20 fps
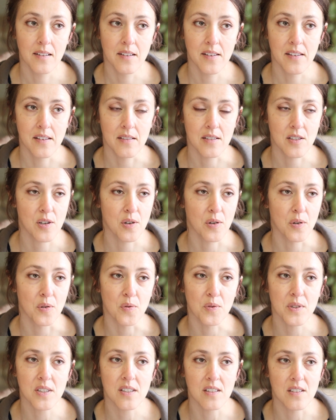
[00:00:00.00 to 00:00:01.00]
the
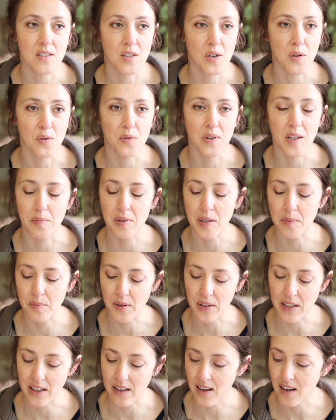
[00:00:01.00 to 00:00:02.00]
toad. What's the toad that
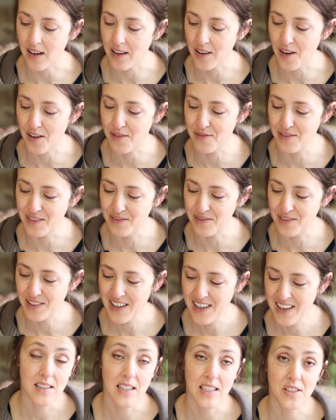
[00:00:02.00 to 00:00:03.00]
people get high off of?